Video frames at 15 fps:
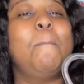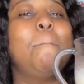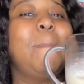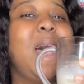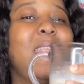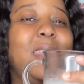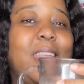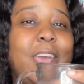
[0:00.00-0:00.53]

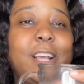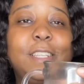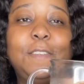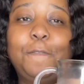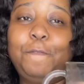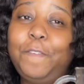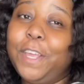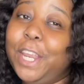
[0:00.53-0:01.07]
my next
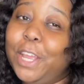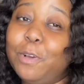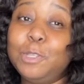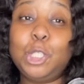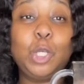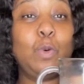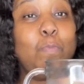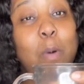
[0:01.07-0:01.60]
video
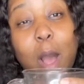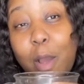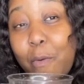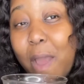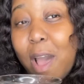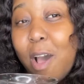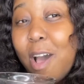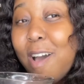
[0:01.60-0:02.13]

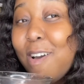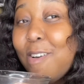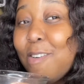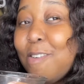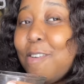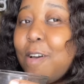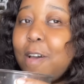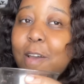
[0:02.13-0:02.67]

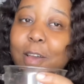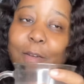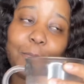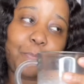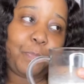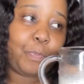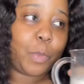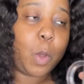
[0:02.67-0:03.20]
tomorrow.
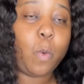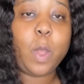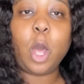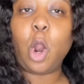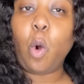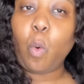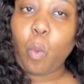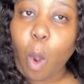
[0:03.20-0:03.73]
We
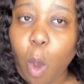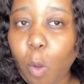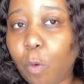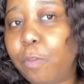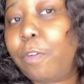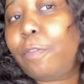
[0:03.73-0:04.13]
are on a roll for